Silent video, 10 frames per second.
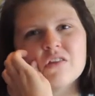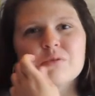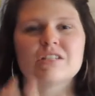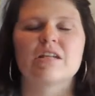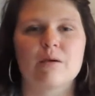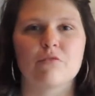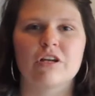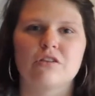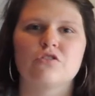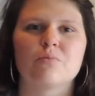The reason I'm
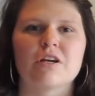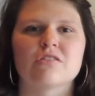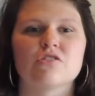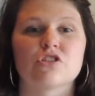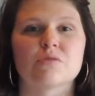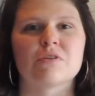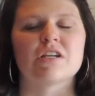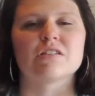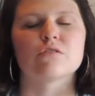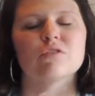bringing 2 pairs is just
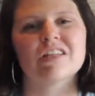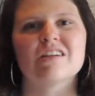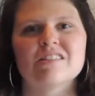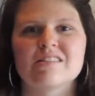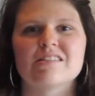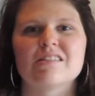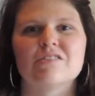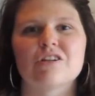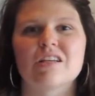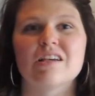because the one that is Disney
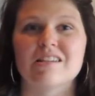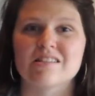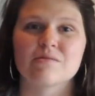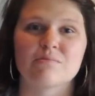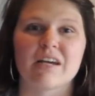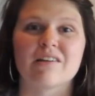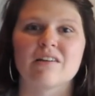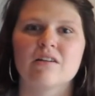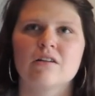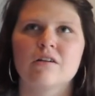look isn't my
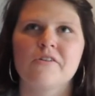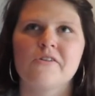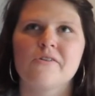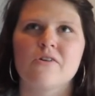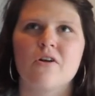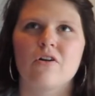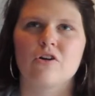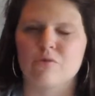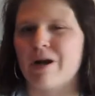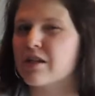
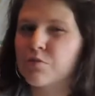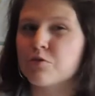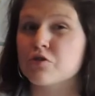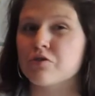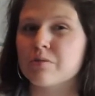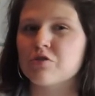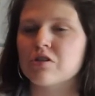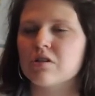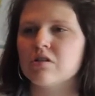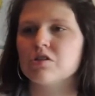correct
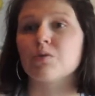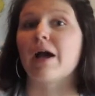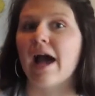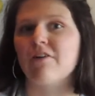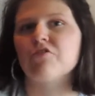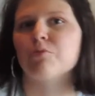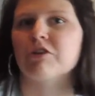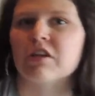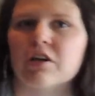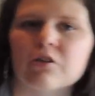prescription, so I have to bring the